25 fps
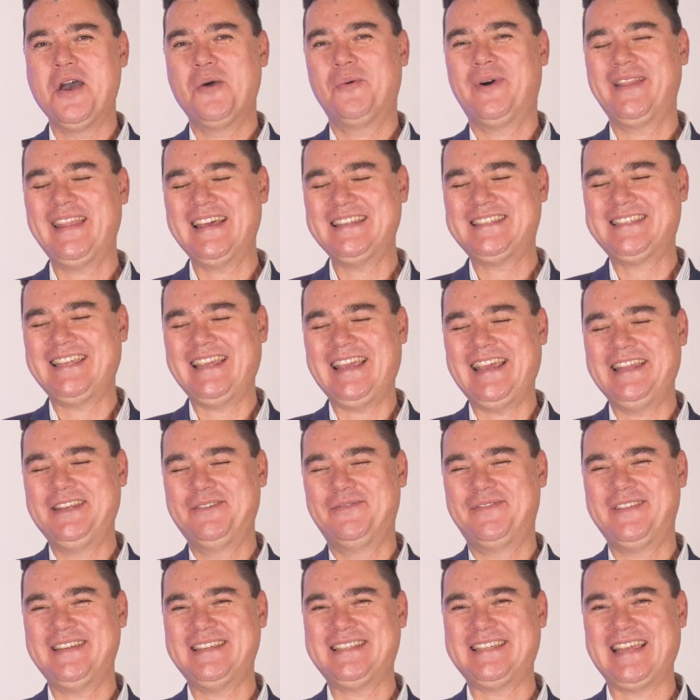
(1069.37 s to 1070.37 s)
Well, that's the end
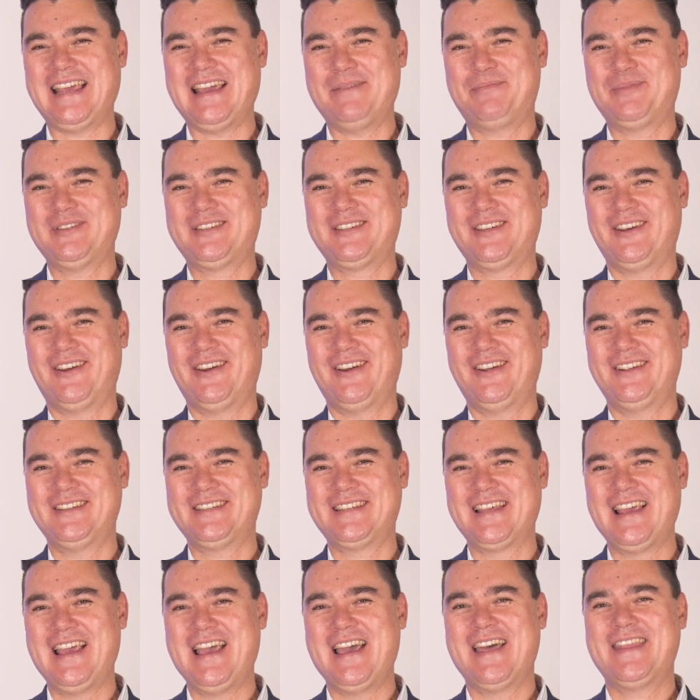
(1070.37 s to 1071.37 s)
of this
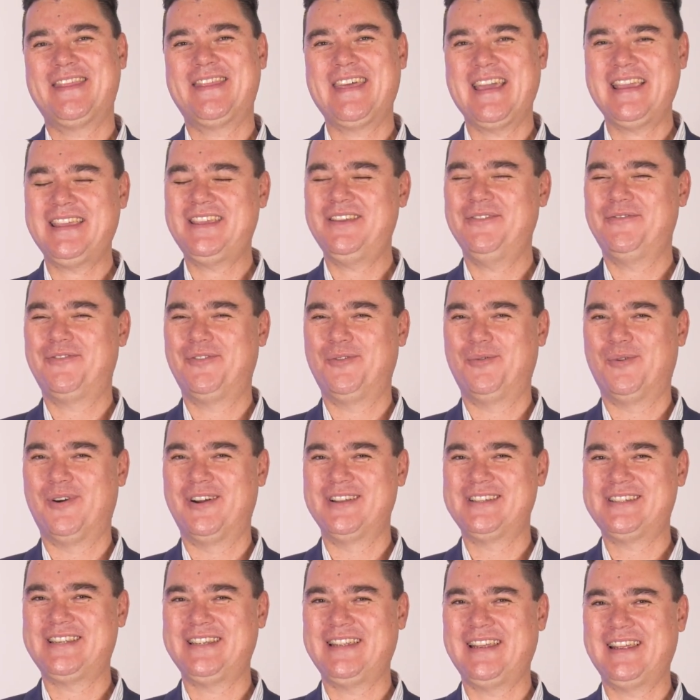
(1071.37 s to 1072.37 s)
episode. Thank you for
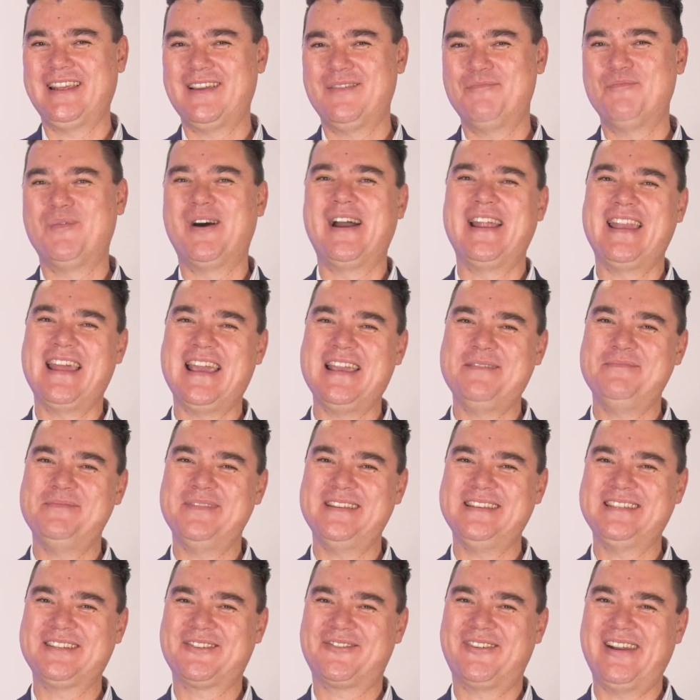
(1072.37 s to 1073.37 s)
watching. My name
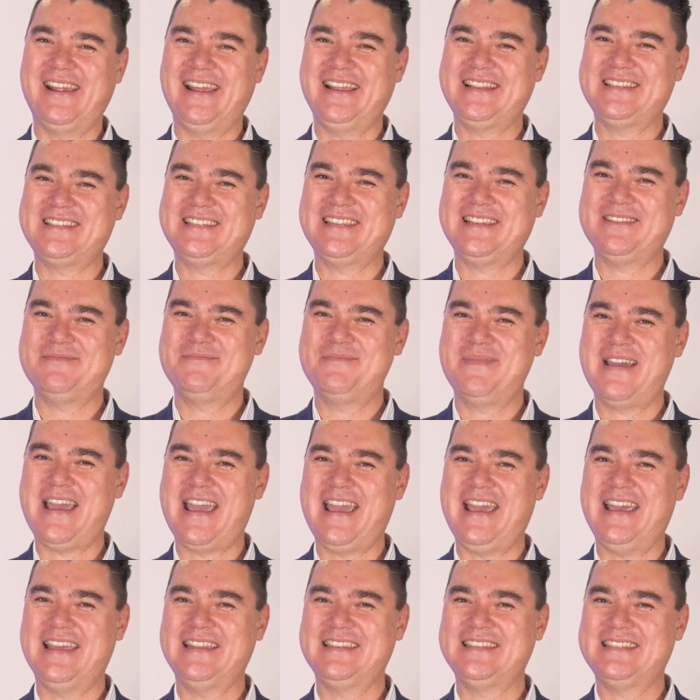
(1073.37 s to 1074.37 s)
is Craig Shim,
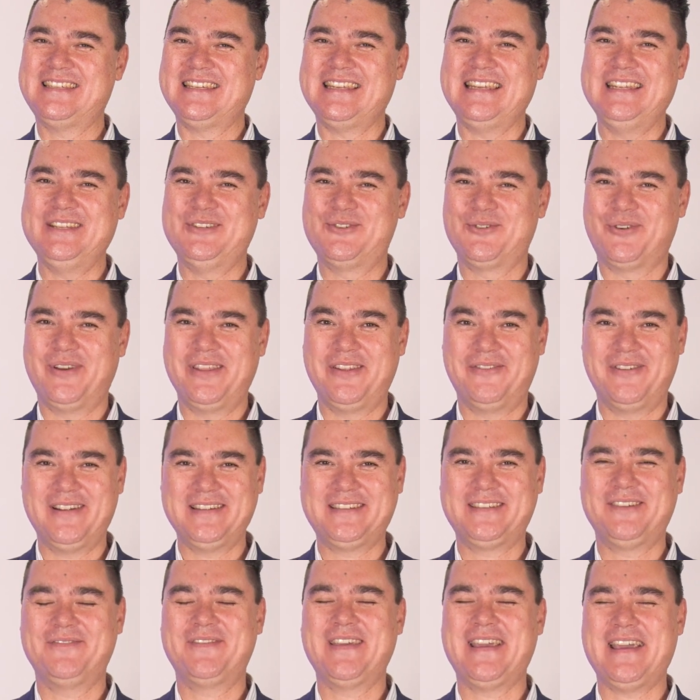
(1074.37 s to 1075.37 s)
and enjoy the
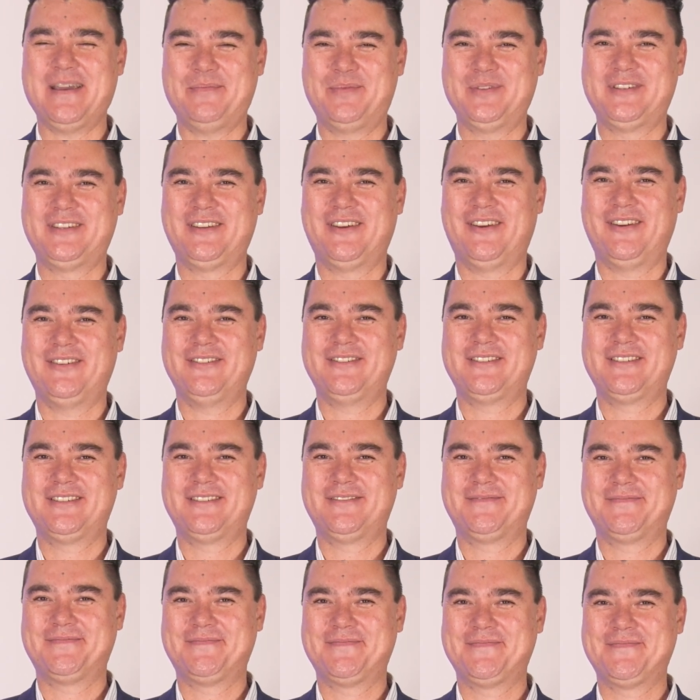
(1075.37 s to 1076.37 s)
rest of the
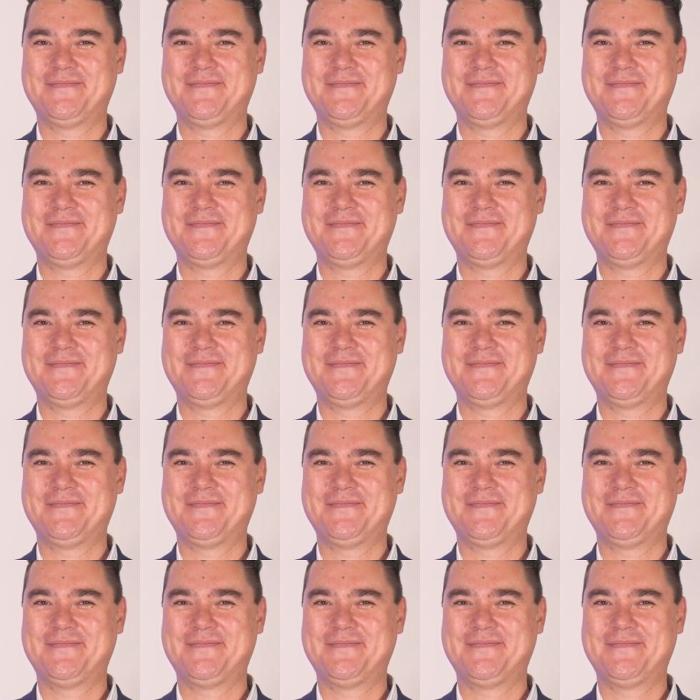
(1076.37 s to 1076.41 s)
episodes.